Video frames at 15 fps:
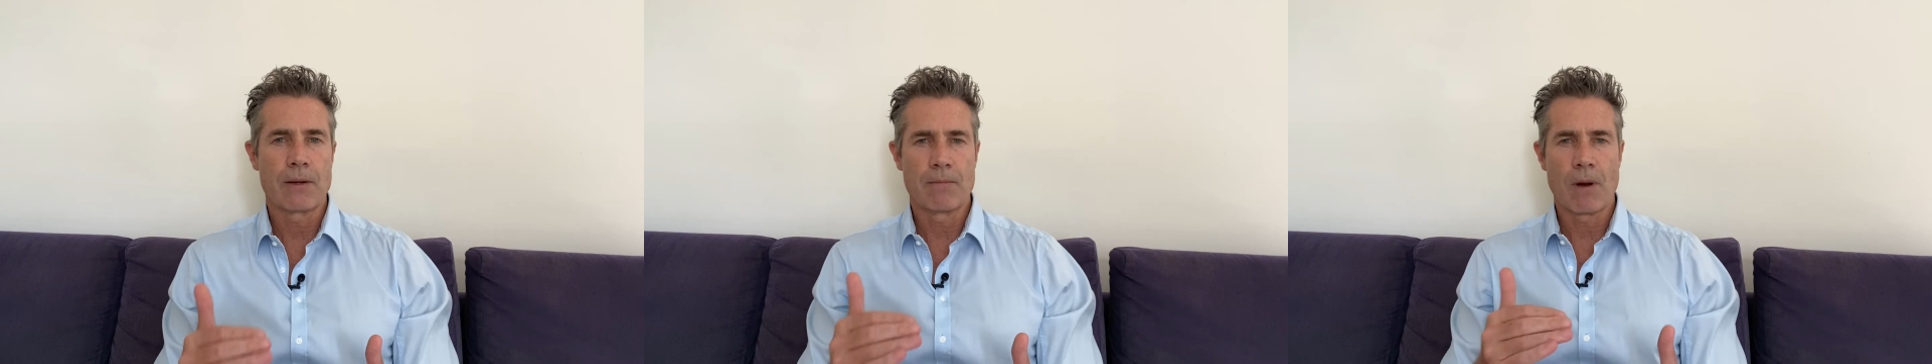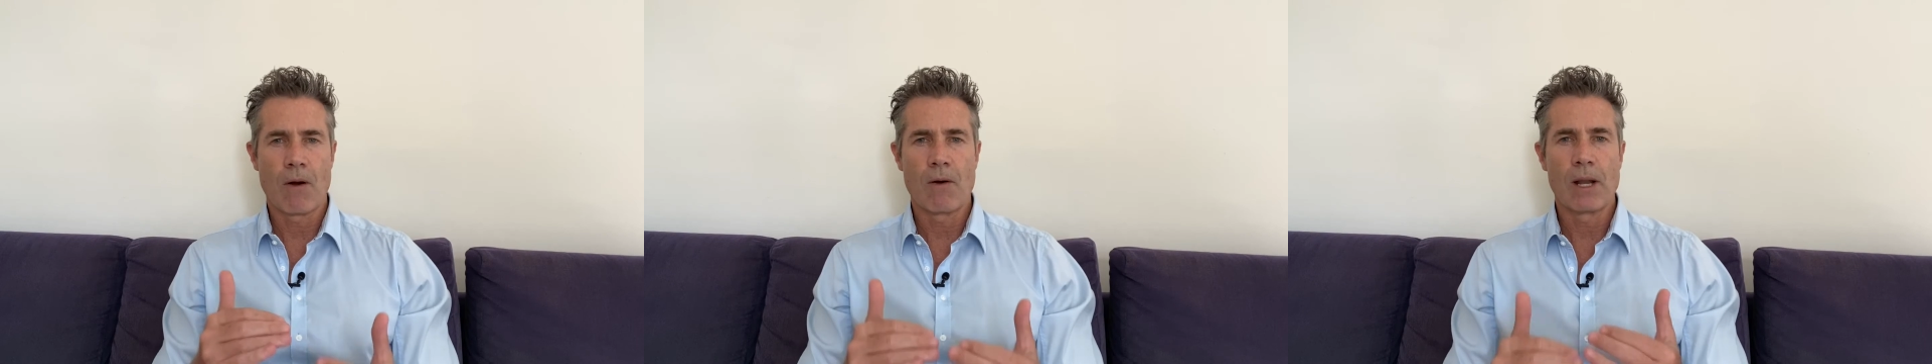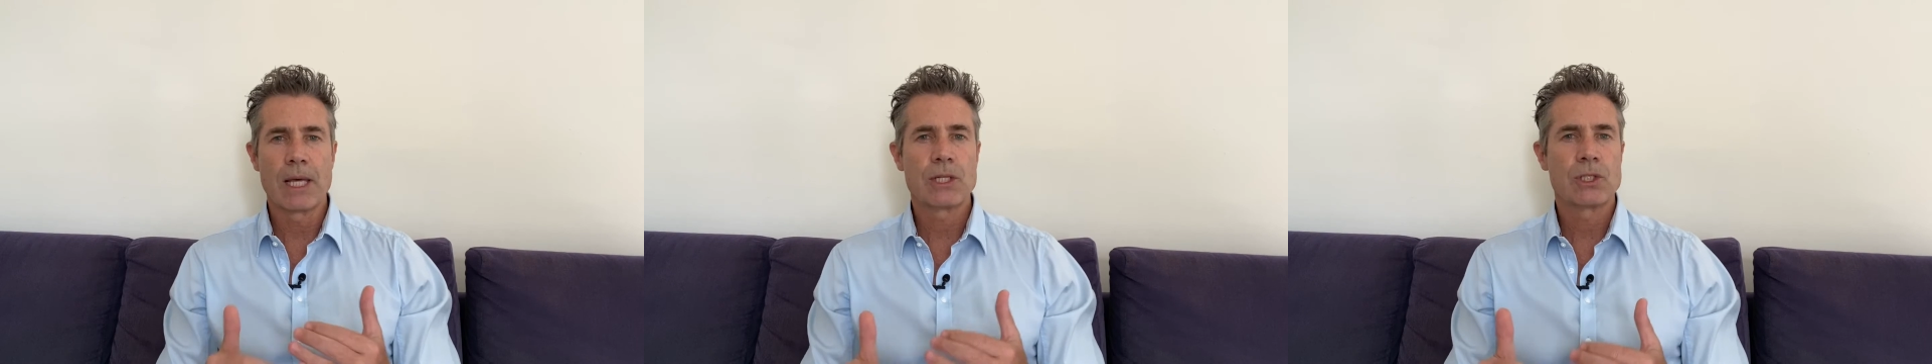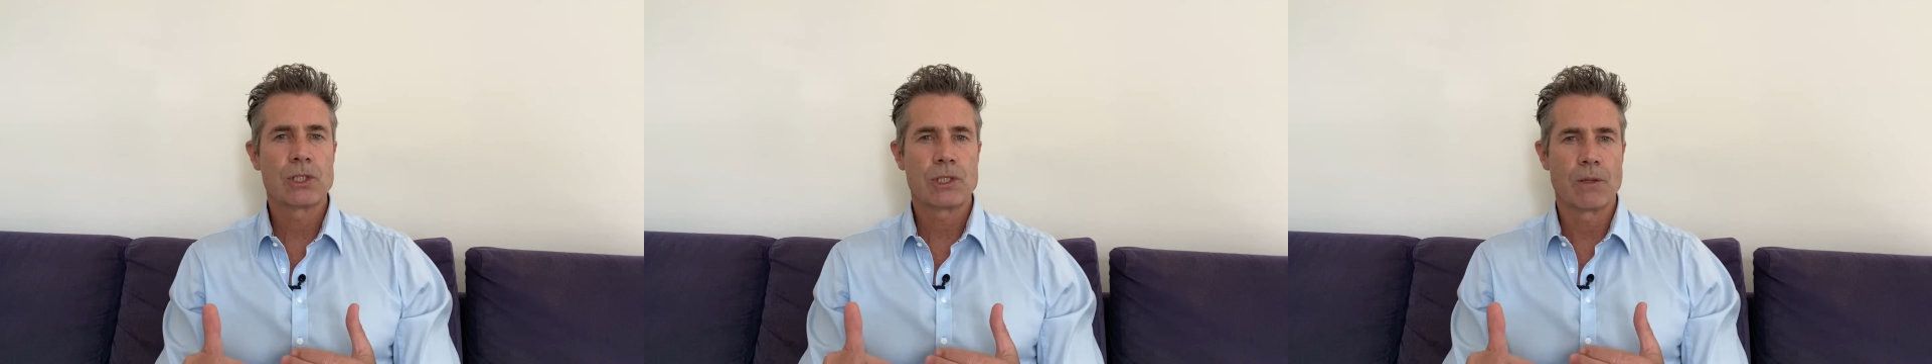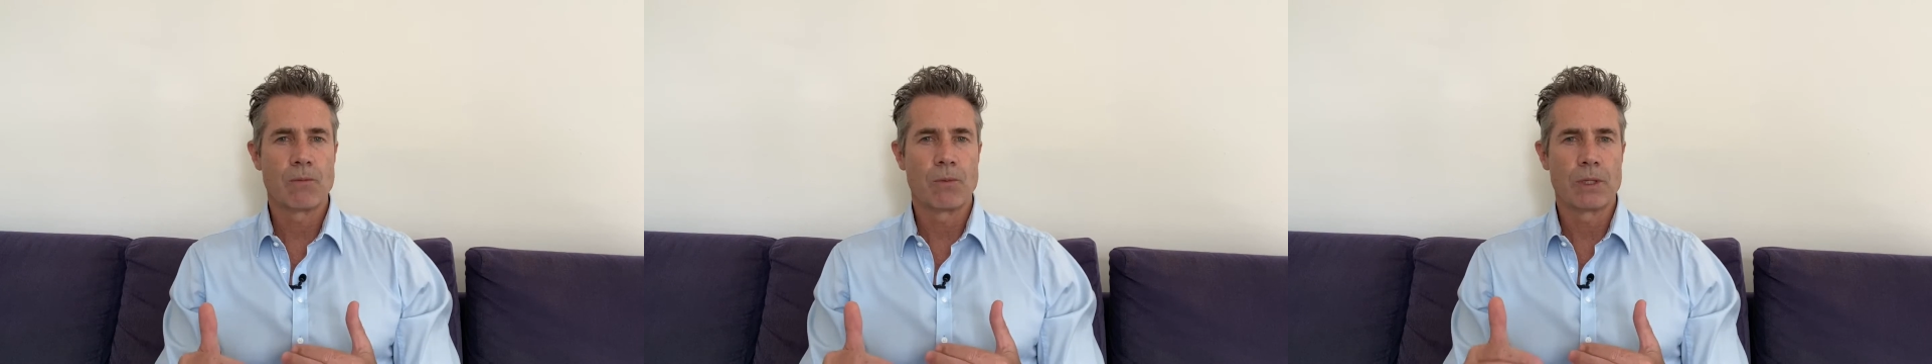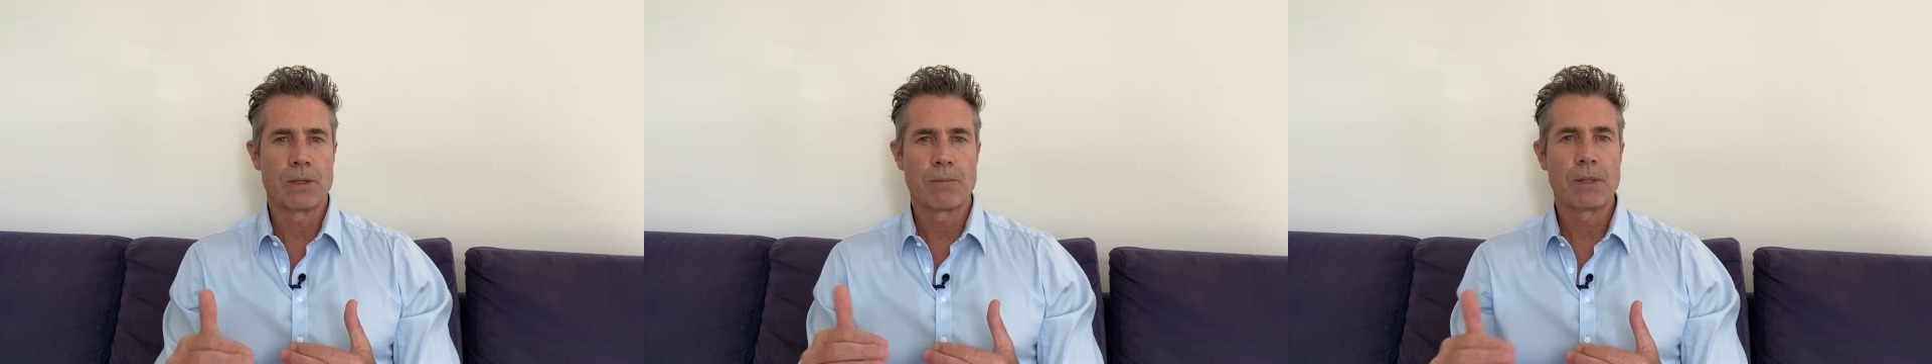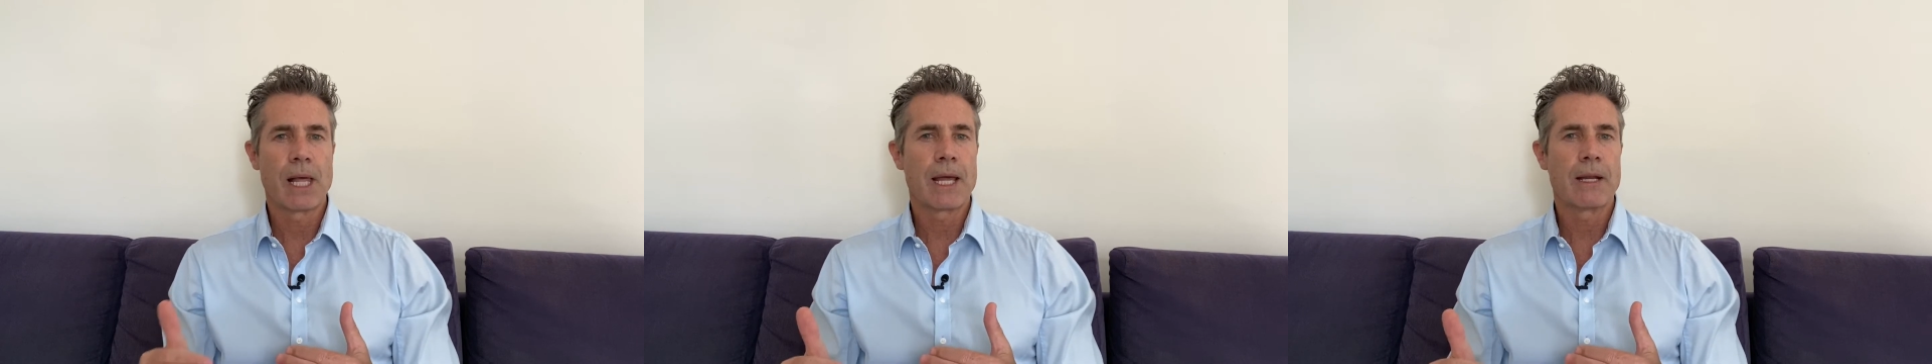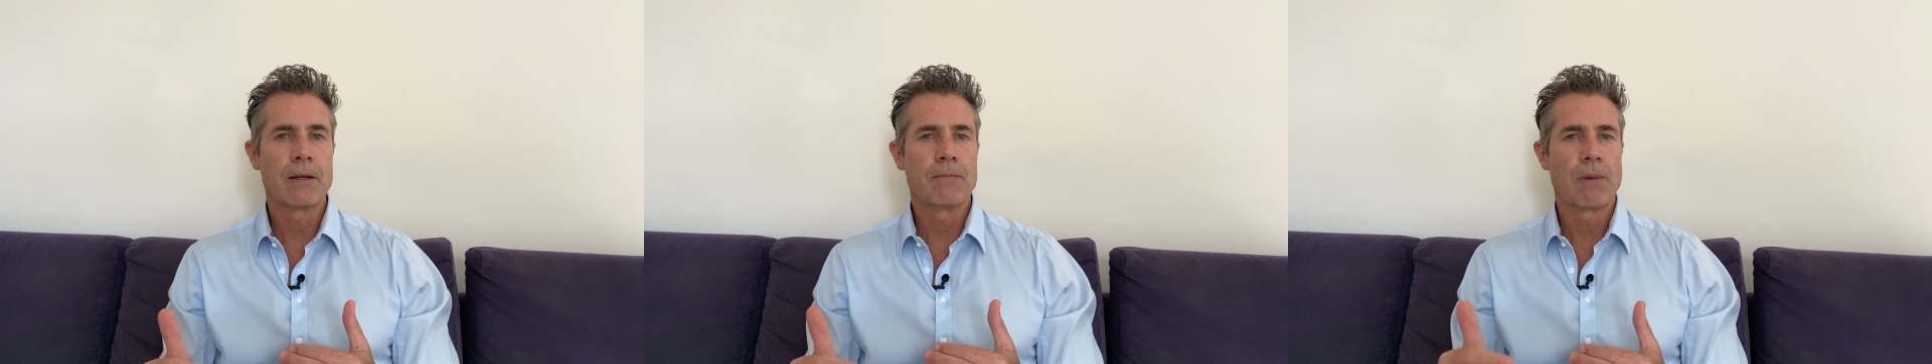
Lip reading: and my relationship with the planet,